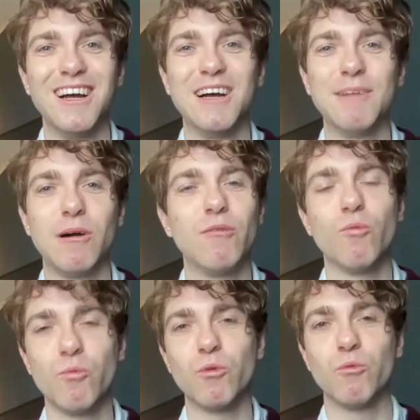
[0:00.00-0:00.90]

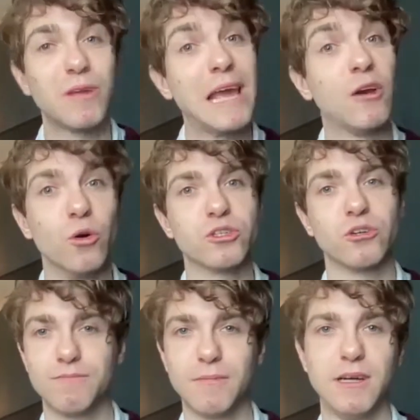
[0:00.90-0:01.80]
But we're getting
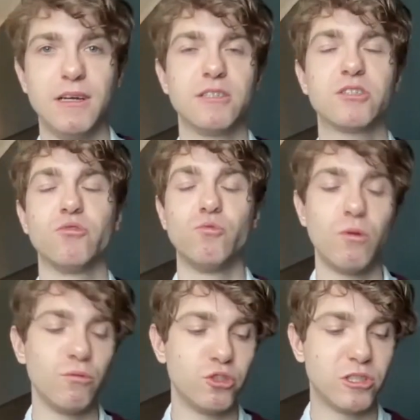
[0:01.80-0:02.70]
closer. So
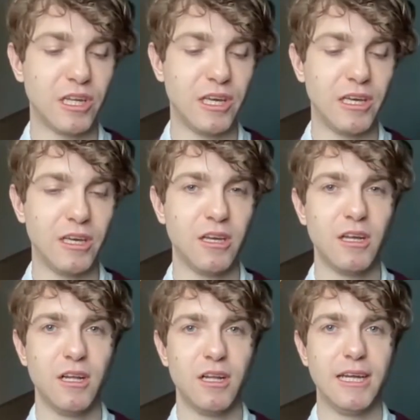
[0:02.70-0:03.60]
what would you say
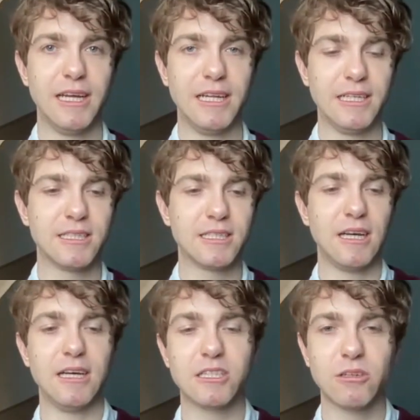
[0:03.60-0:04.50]
is
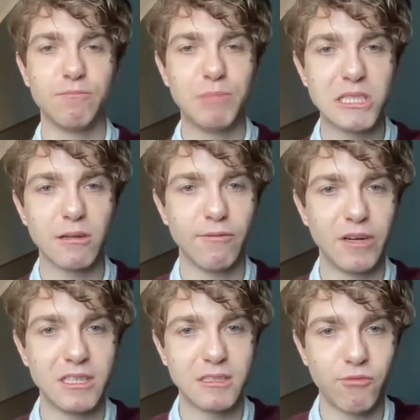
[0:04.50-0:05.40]
some piece of
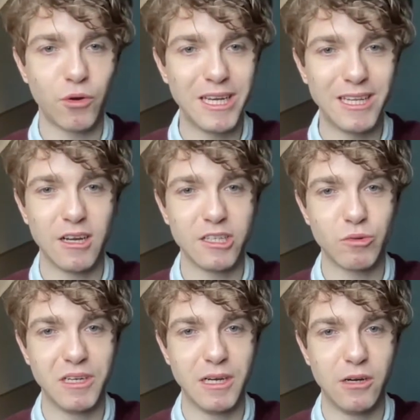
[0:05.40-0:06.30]
advice for
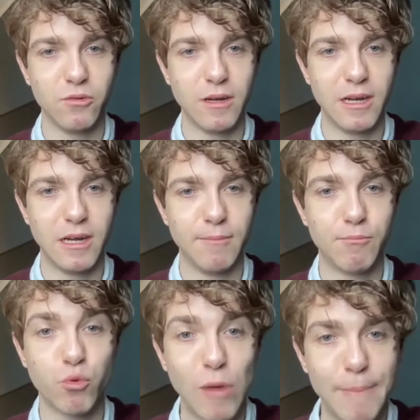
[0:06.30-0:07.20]
ADIs right
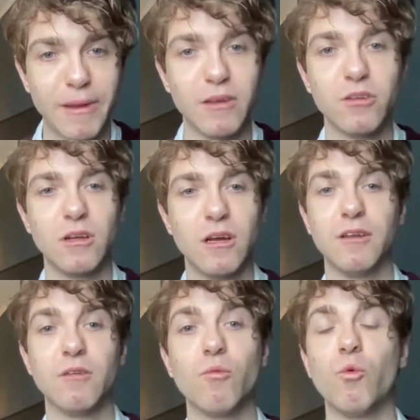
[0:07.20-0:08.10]
now, prepping
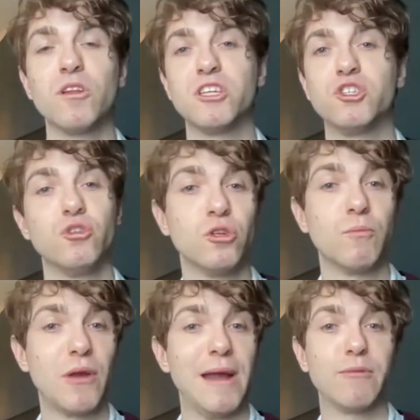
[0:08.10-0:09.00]
and what they should do
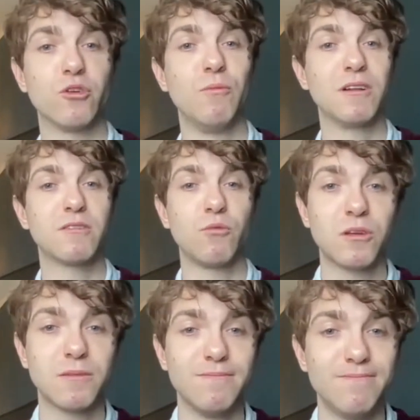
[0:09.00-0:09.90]
to prep to go back to work?